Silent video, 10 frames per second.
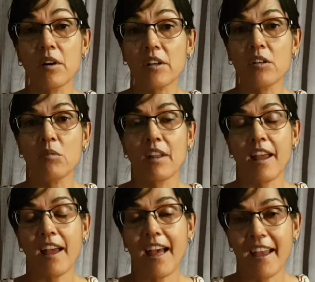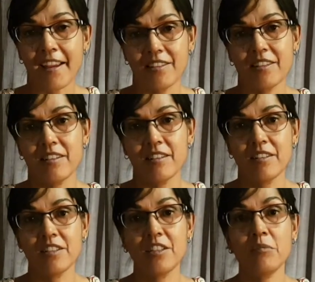my girl would hate,
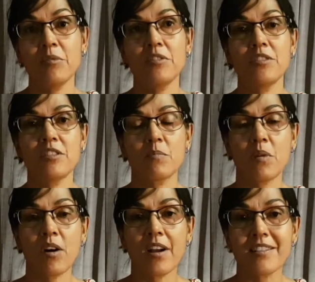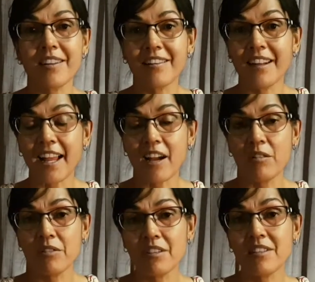she would despise
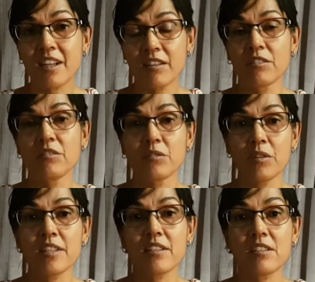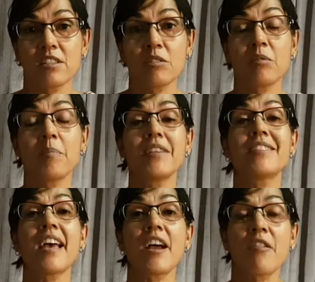loud, sudden noises. She would be
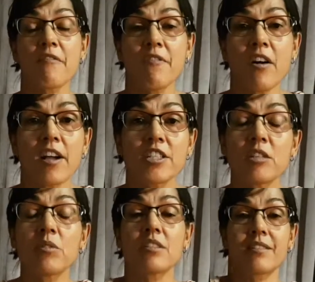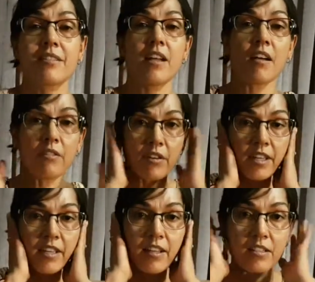terrified. She would just cover her
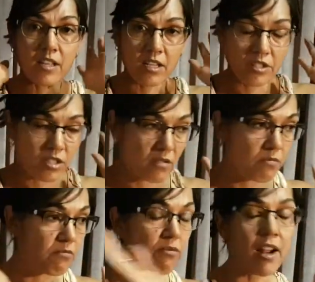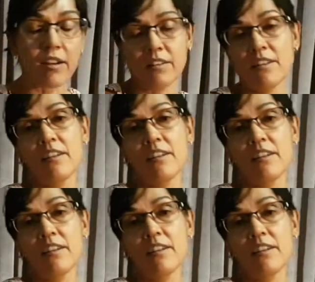ears and just run